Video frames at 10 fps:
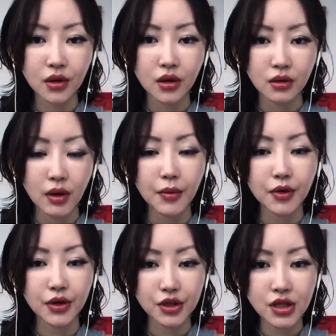Remember
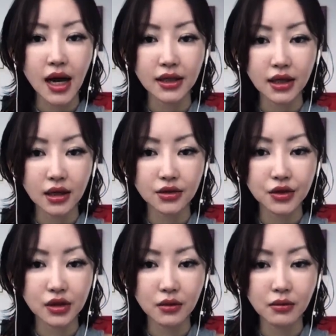in China
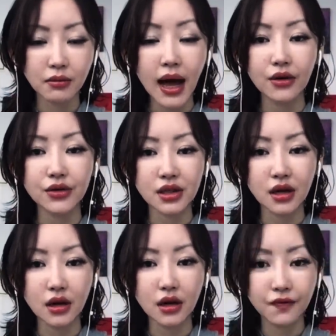during the Mao's
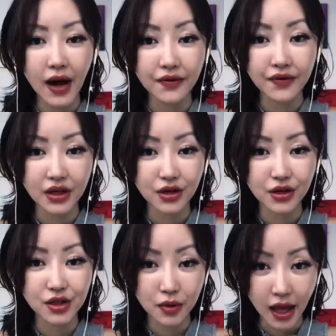uh, five years
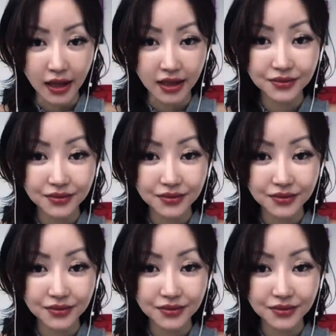planning